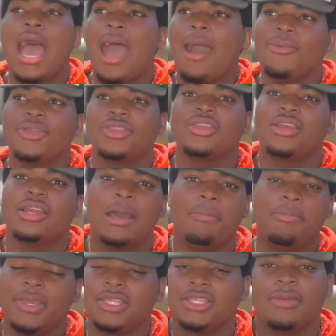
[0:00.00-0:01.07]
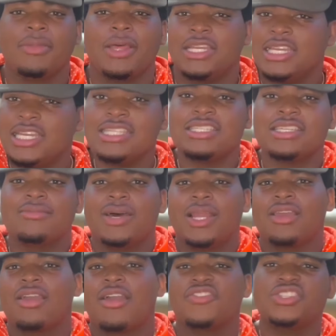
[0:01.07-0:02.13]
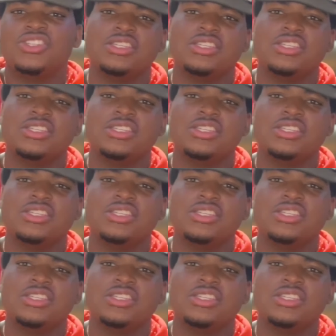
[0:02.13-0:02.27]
I went there and I picked up a decent amount of graphic